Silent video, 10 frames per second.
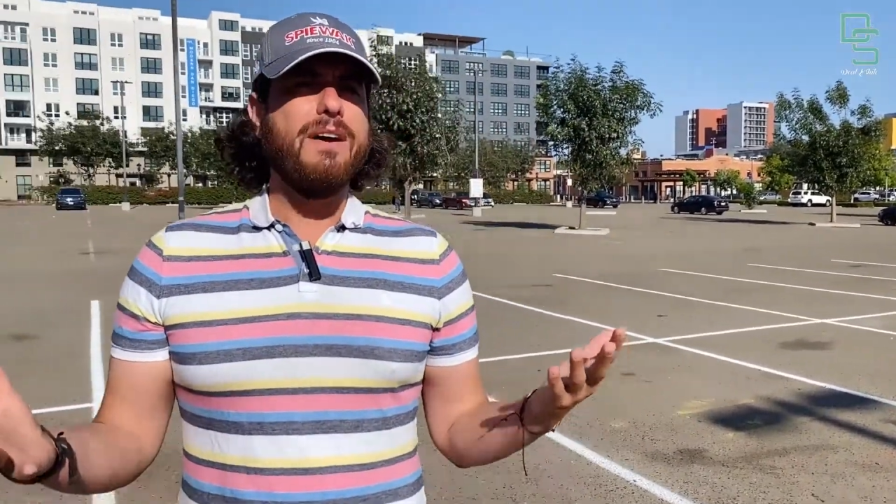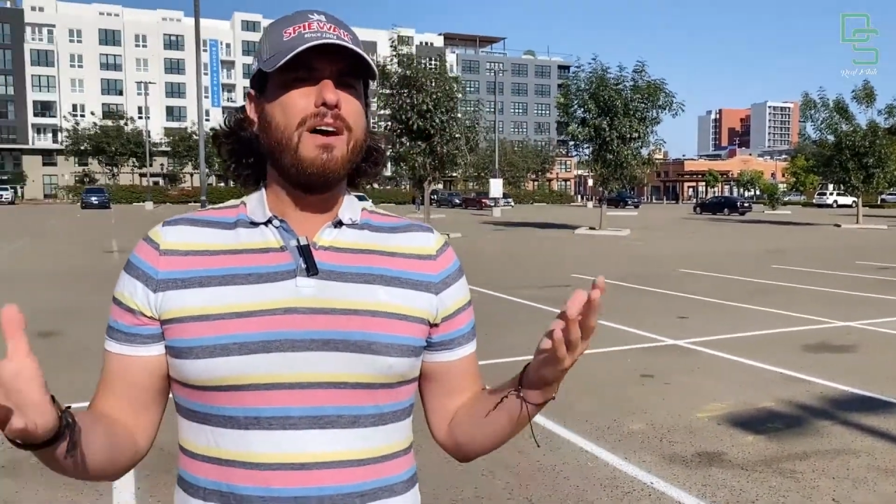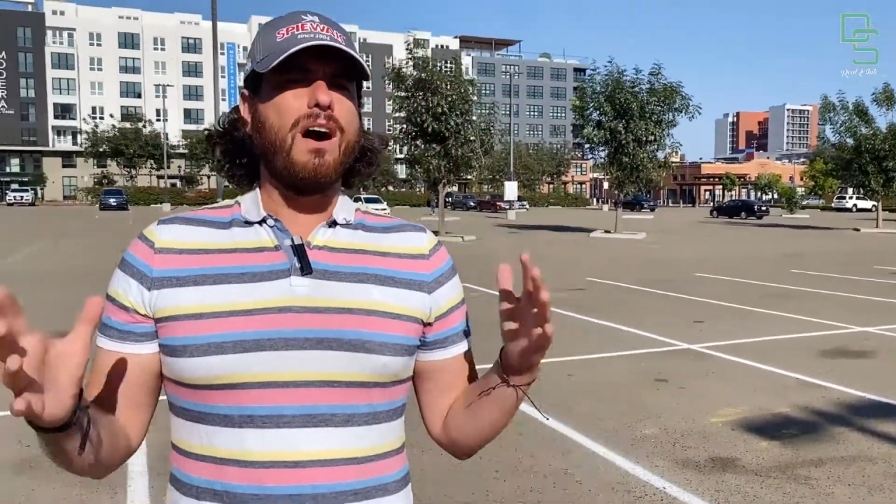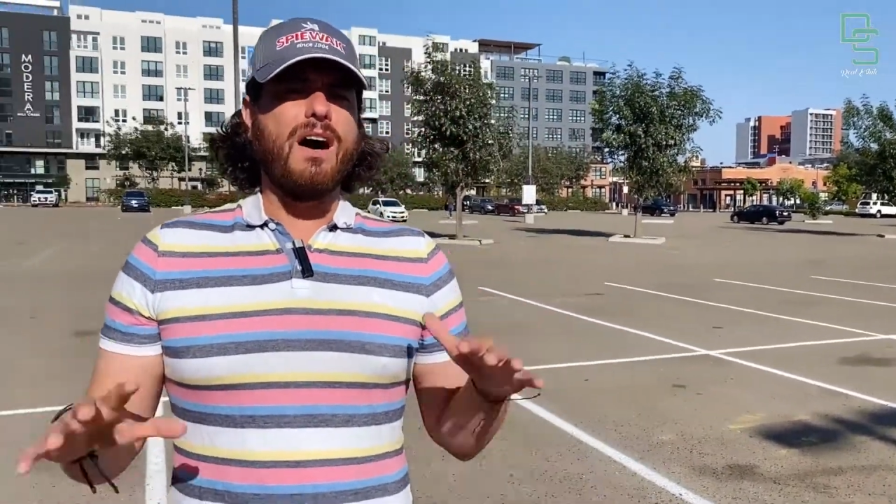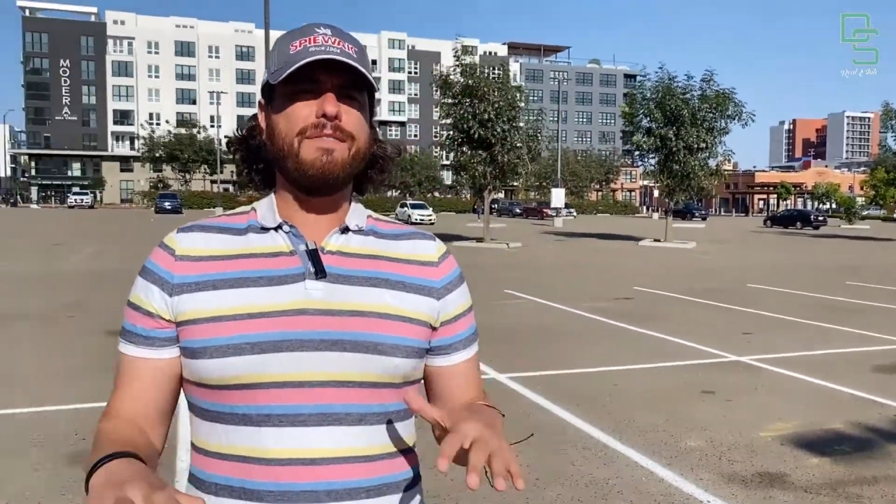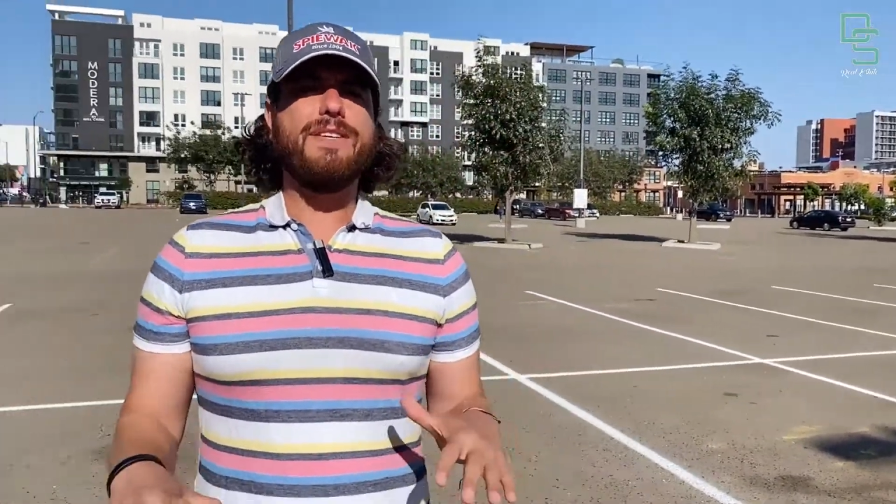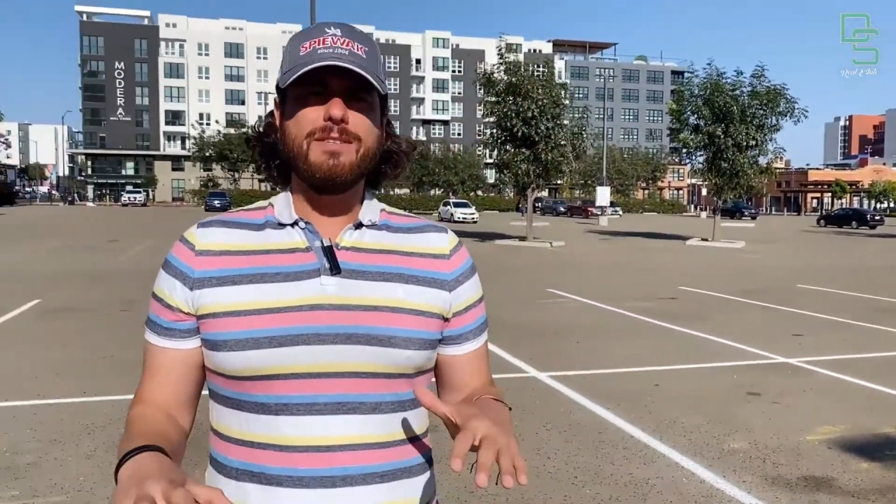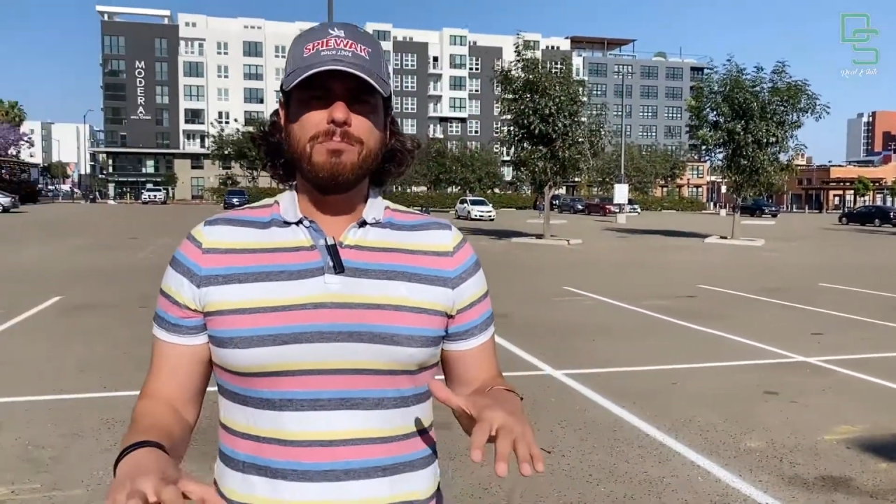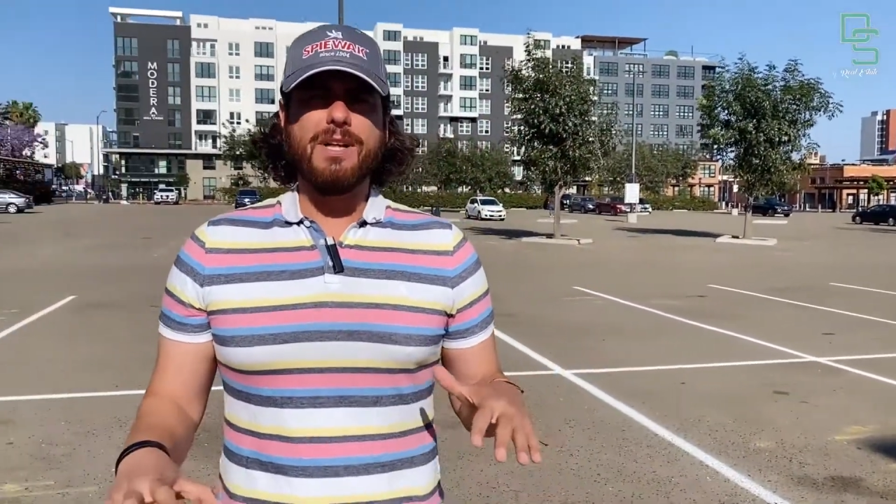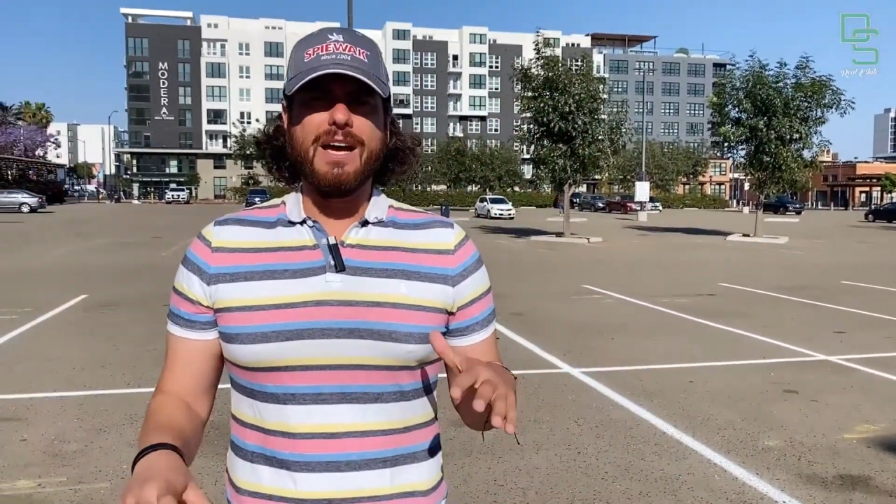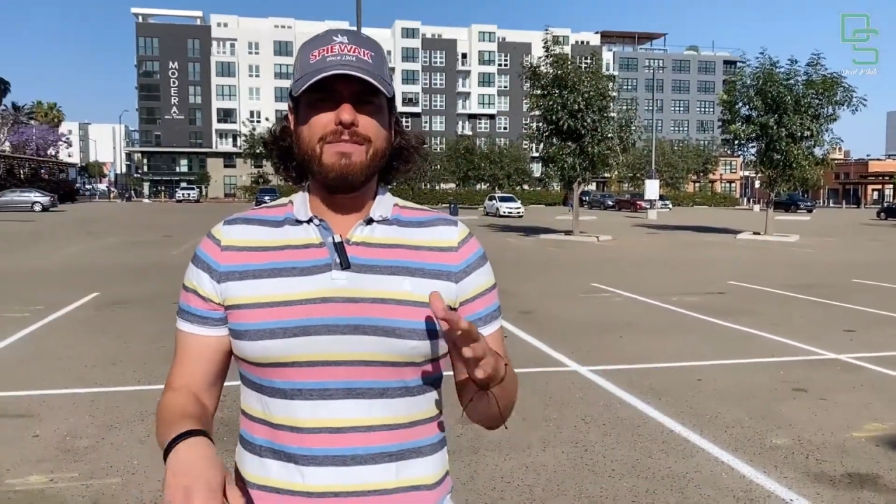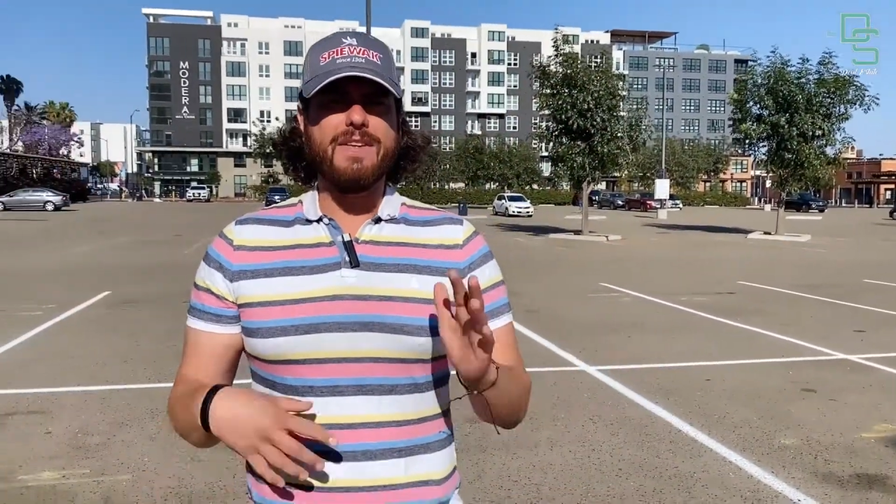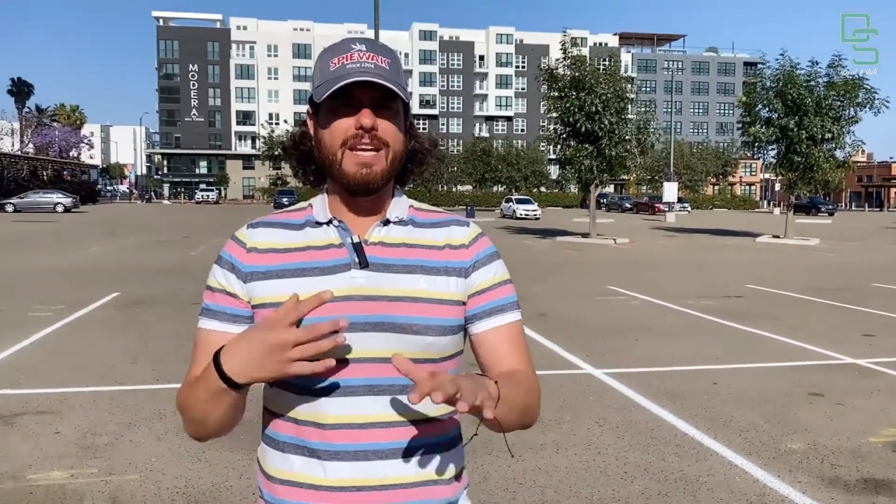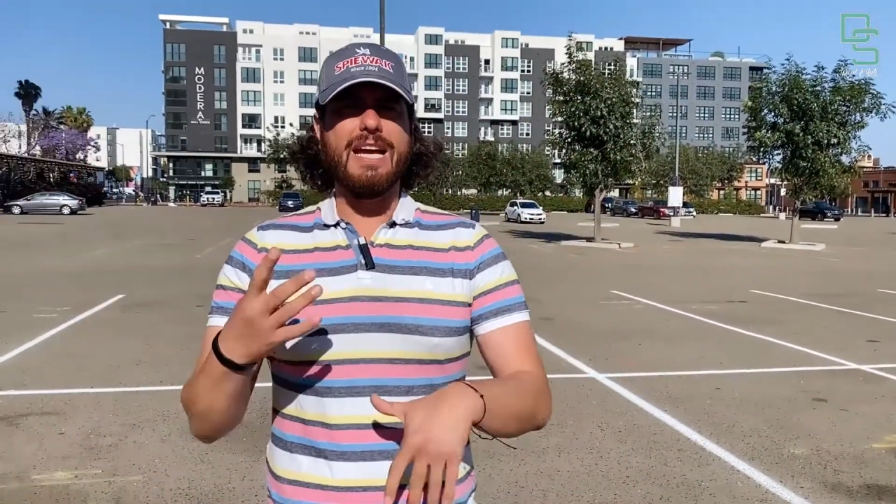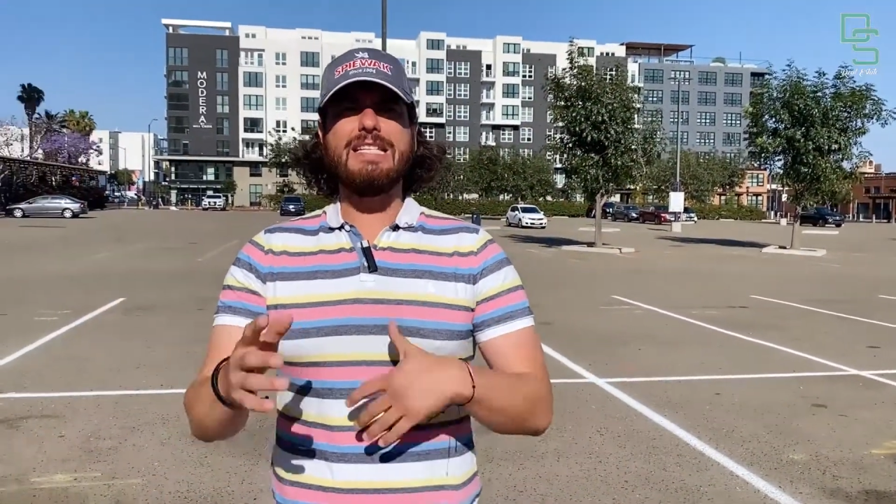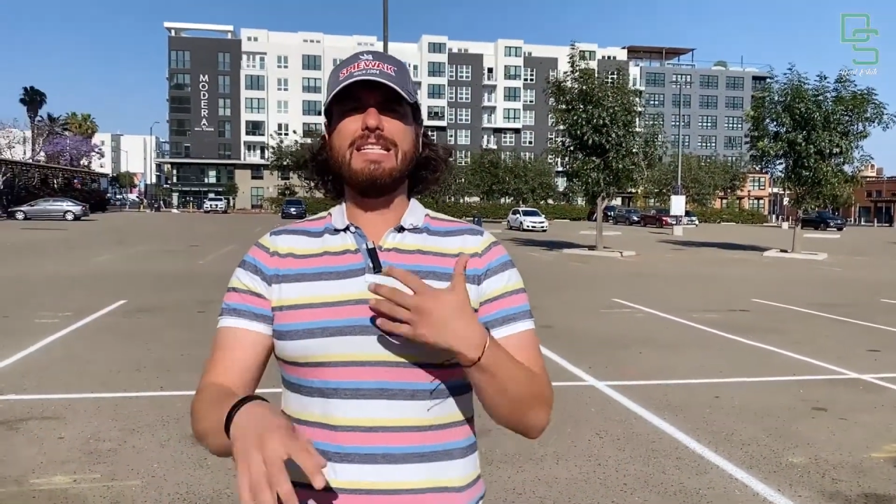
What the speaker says: office supply for the next